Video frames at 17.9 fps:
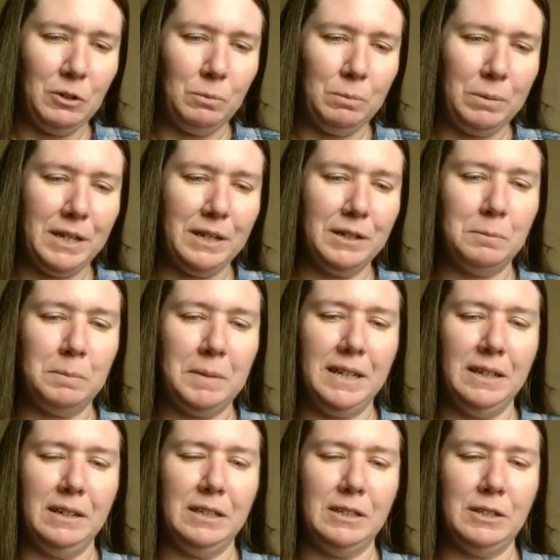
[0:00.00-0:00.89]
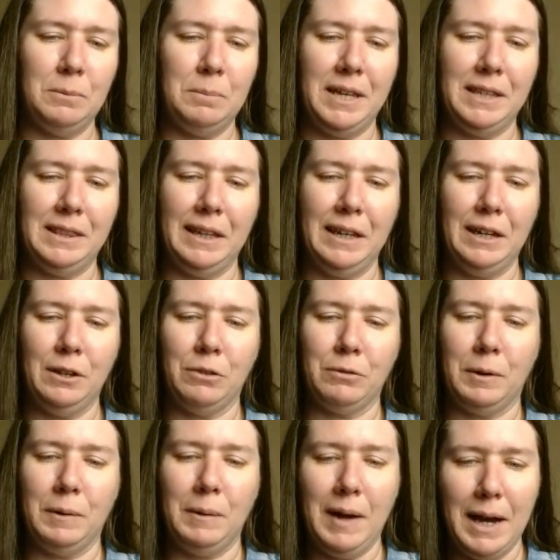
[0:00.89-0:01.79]
because pizza made Lita
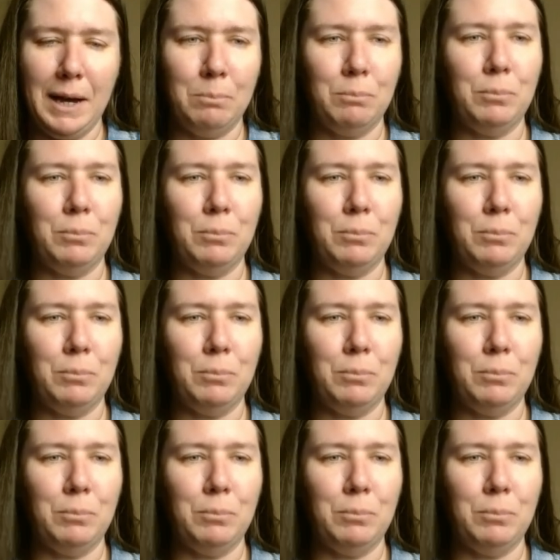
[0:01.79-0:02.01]
throw up